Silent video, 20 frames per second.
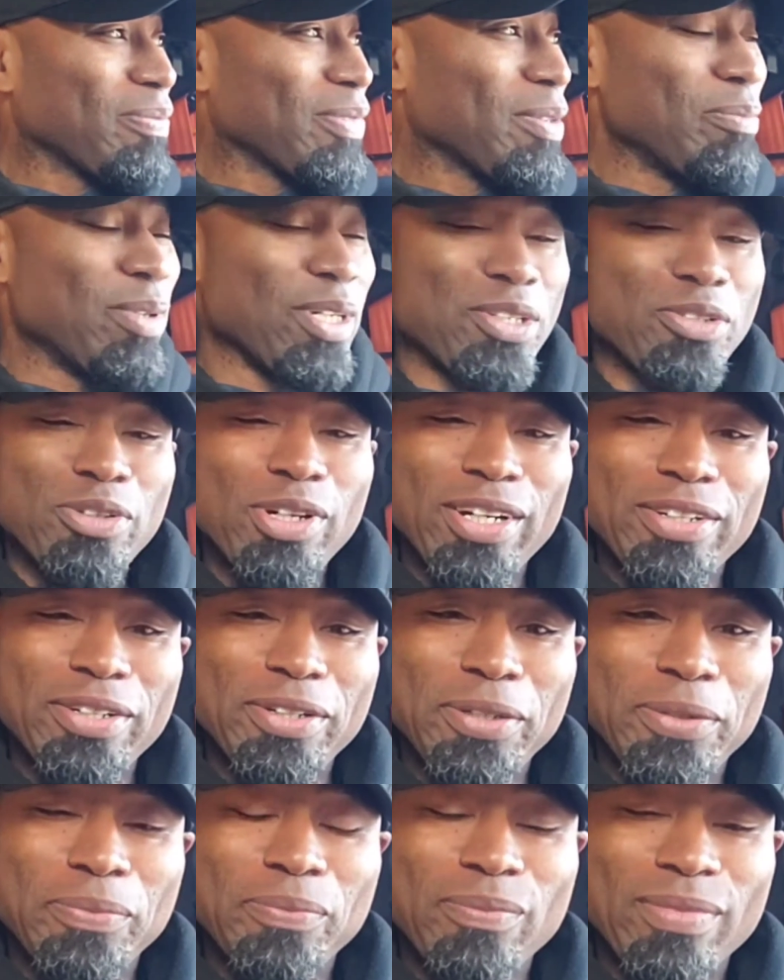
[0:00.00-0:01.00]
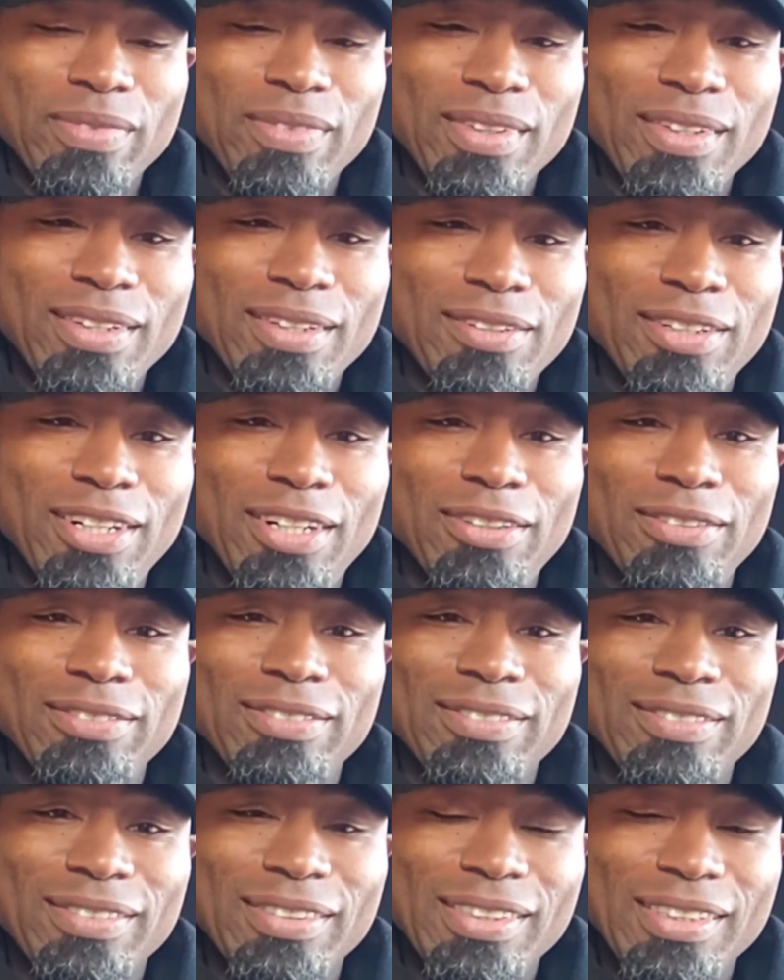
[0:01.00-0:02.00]
big truck here. Well,
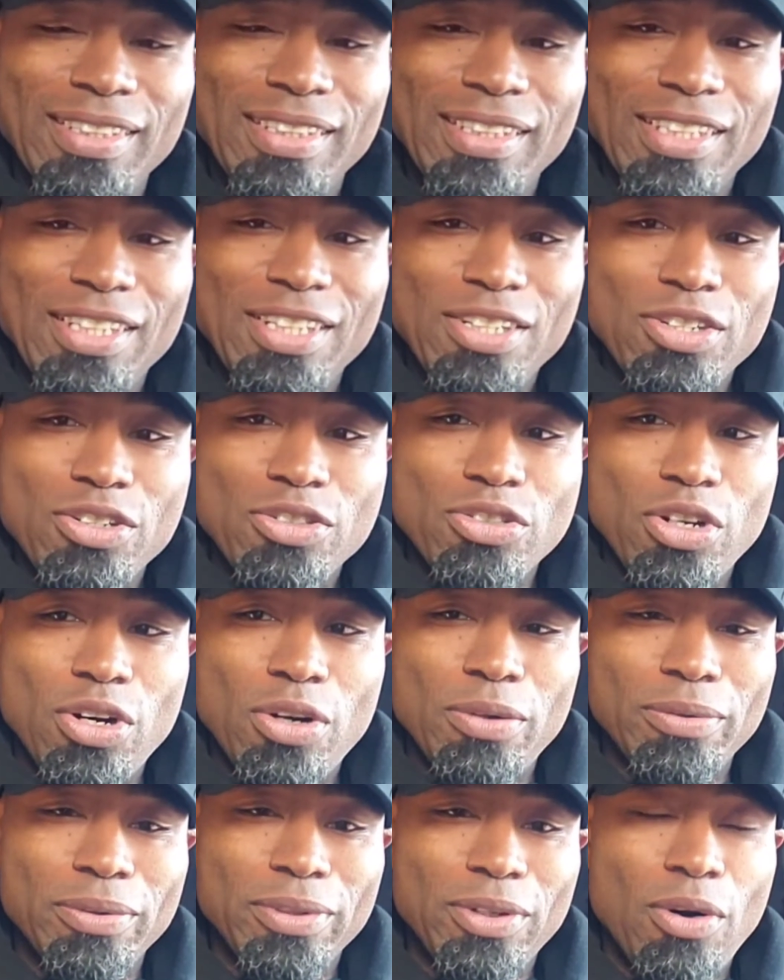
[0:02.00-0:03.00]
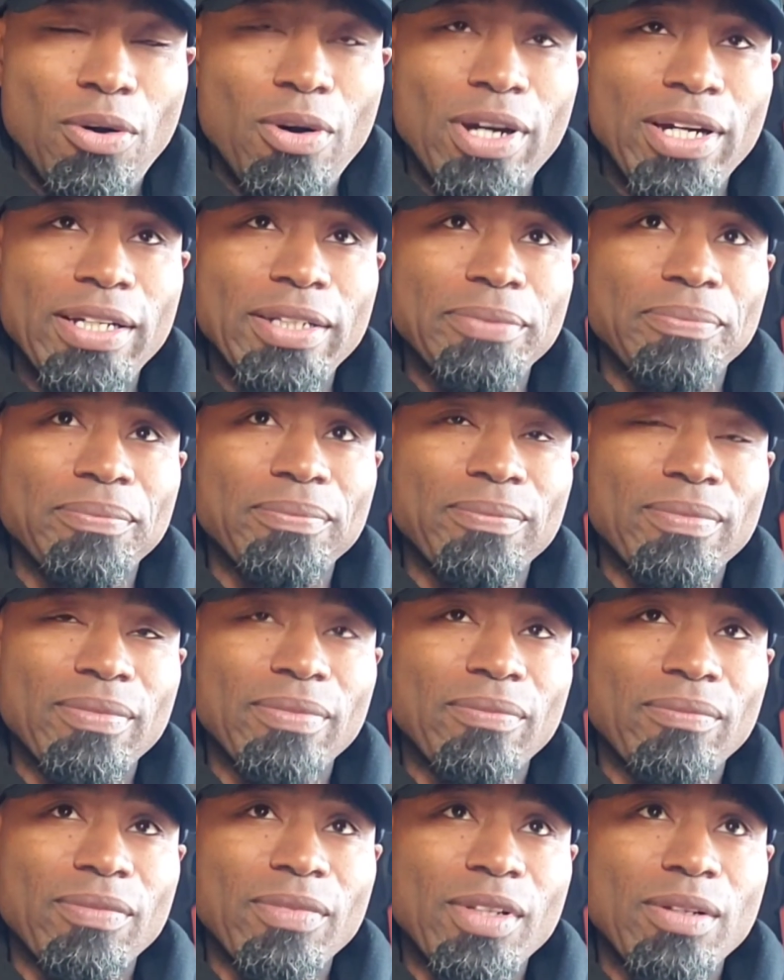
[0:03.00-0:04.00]
so going
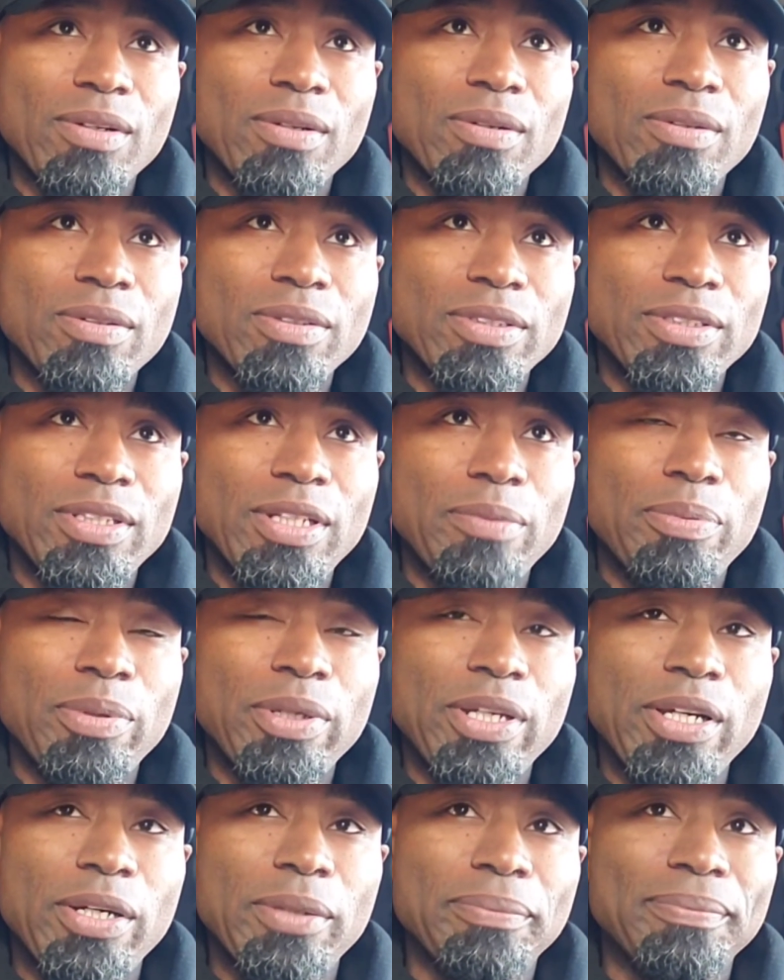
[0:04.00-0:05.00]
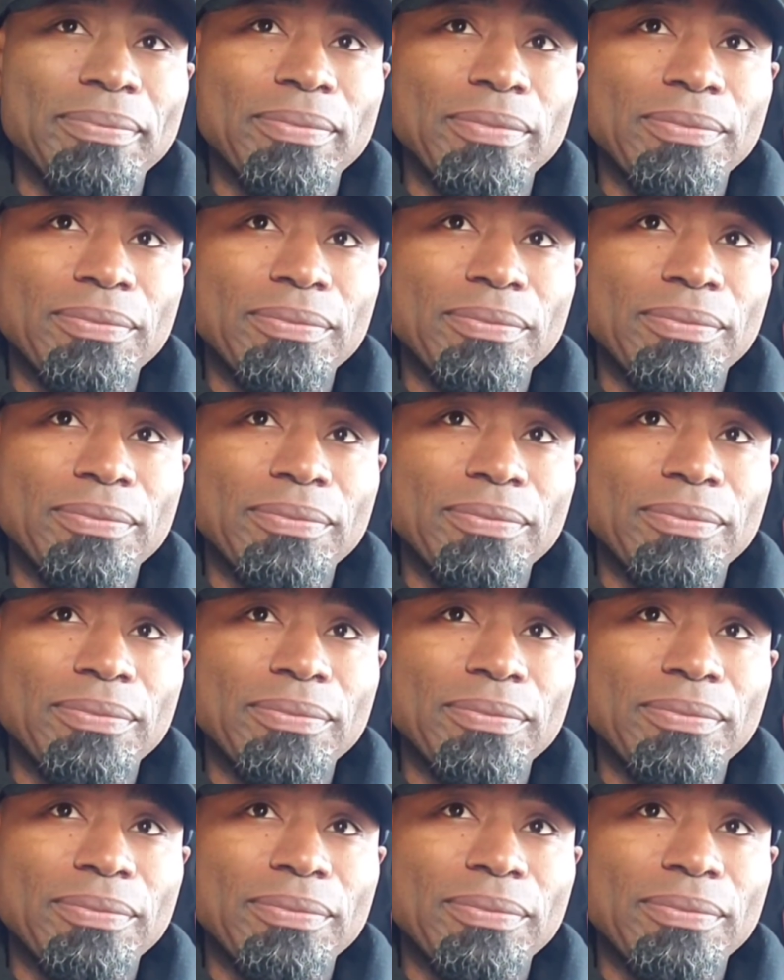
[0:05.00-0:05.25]
CPM,